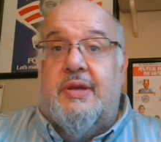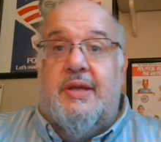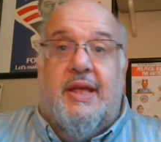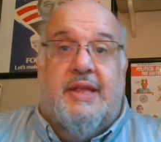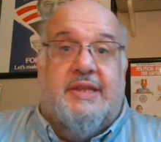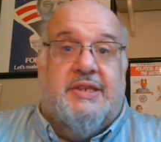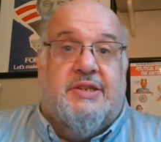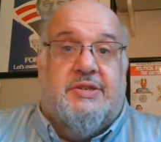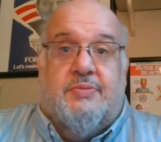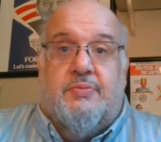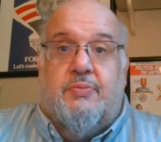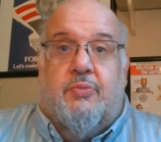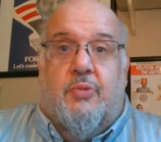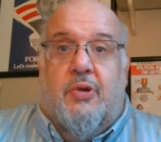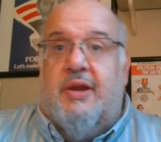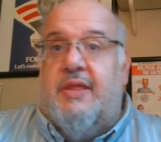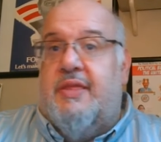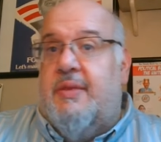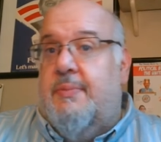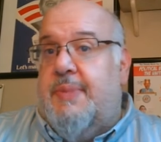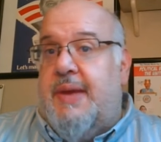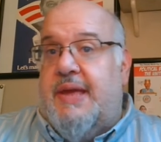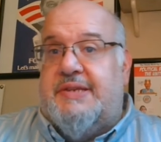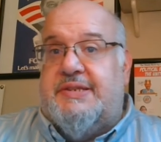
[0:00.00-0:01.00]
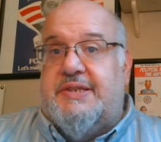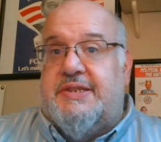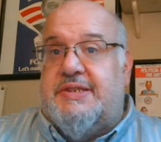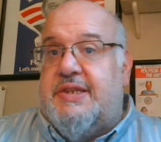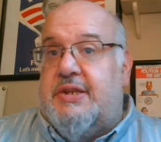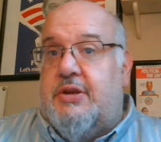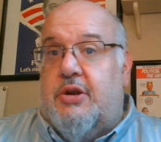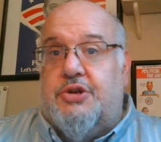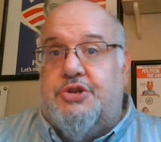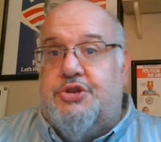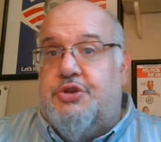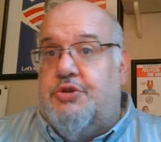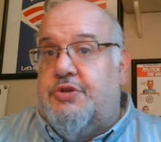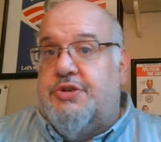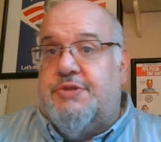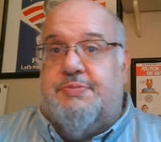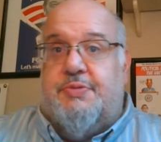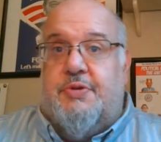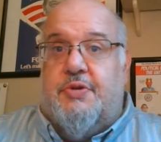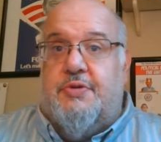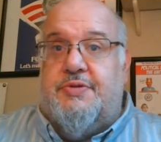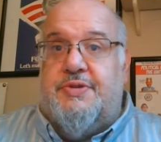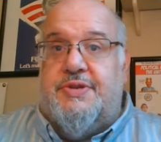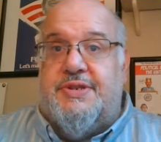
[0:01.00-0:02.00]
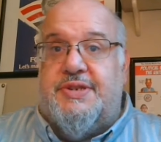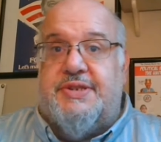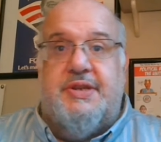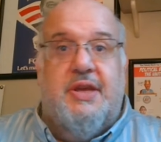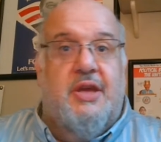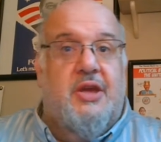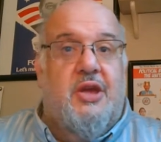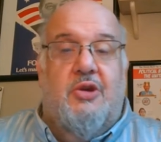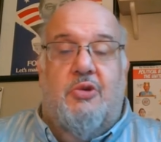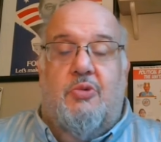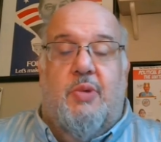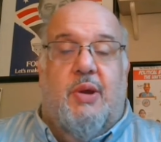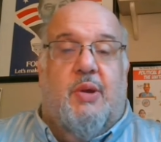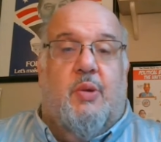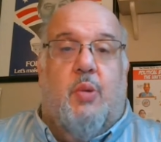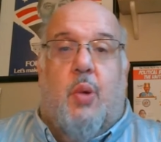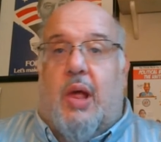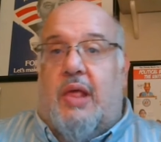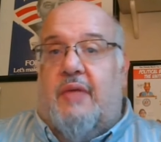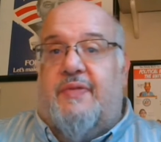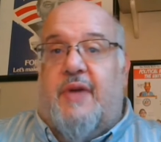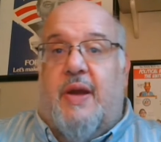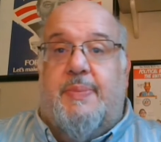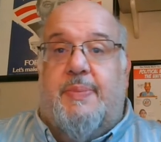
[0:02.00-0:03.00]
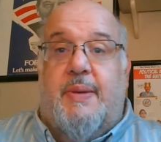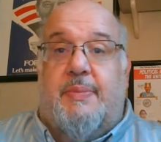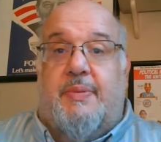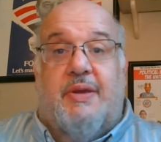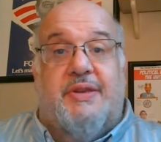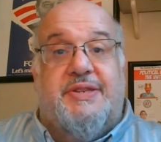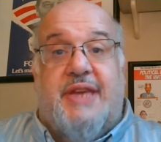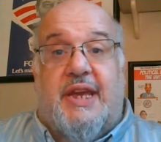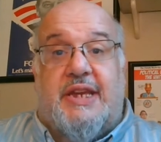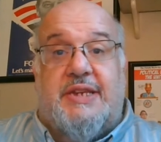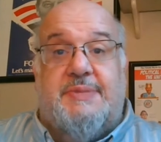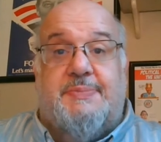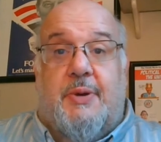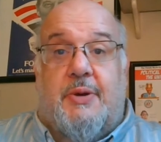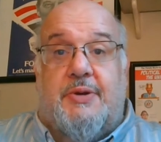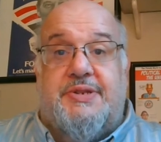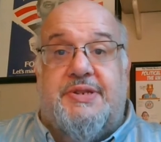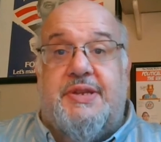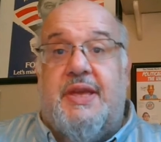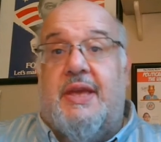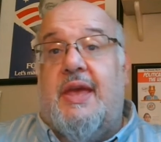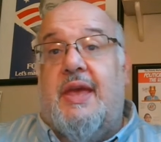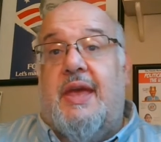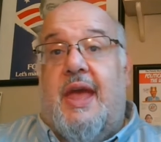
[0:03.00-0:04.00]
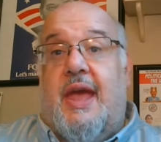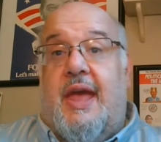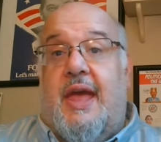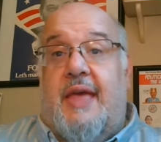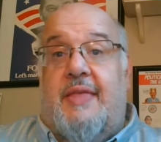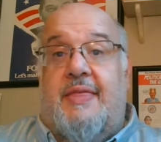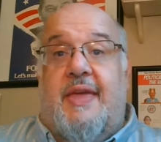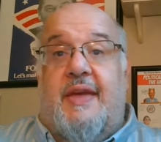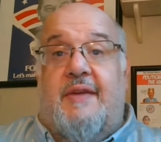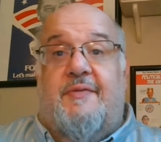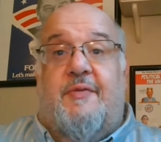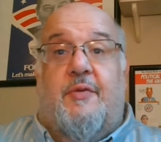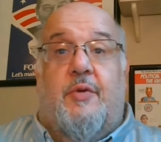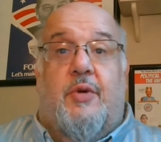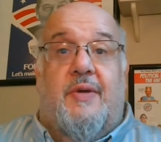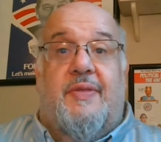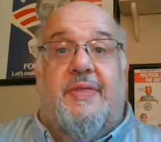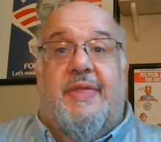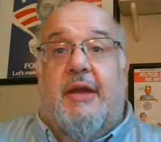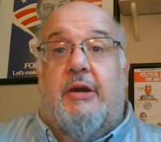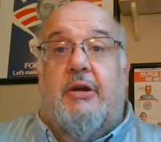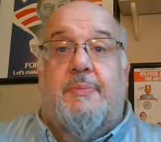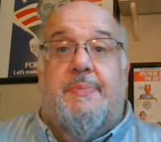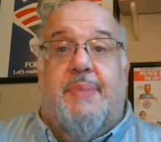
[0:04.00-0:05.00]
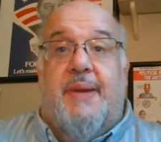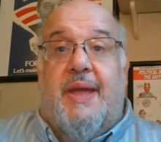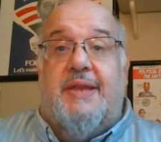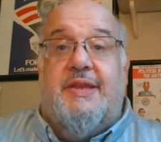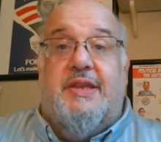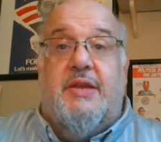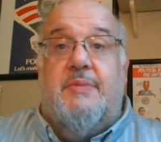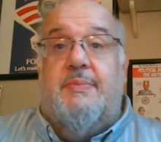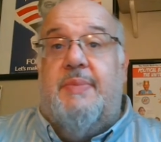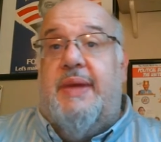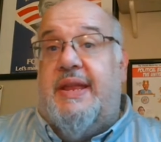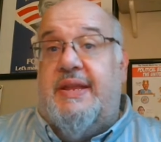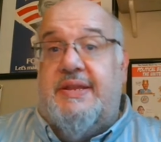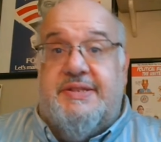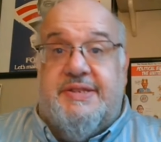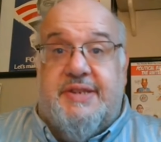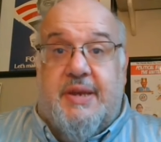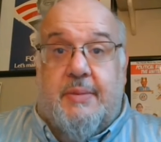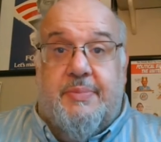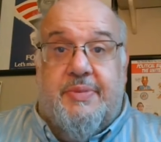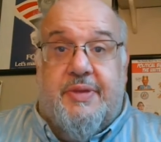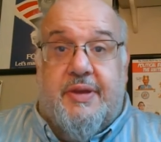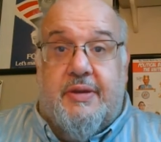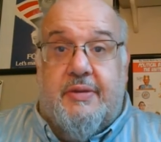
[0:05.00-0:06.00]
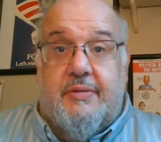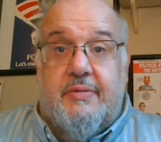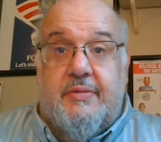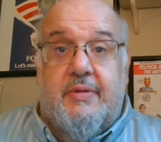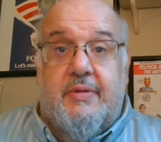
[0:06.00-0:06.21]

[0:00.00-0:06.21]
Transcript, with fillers: It's one of the basis in our jurisprudence. We qualify people as experts, and therefore their opinion means something.